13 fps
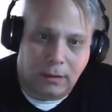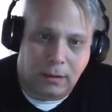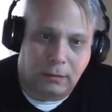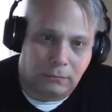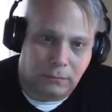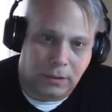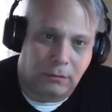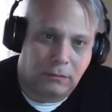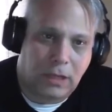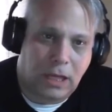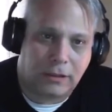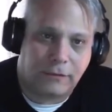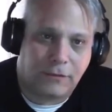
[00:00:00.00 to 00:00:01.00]
uh, you know,
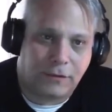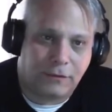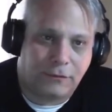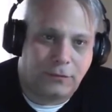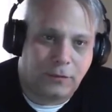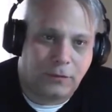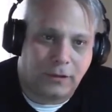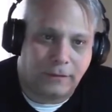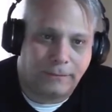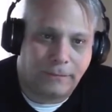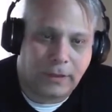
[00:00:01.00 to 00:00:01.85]
I'll give you the floor.